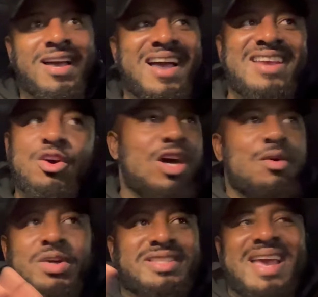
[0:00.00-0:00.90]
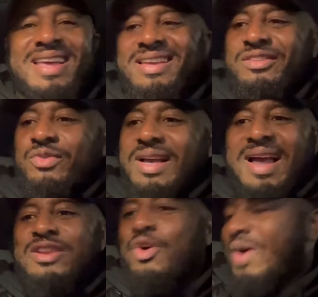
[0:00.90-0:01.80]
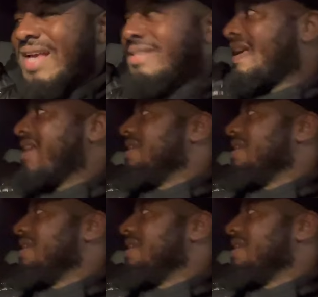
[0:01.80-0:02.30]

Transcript: i know what i was getting into i, I know what i signed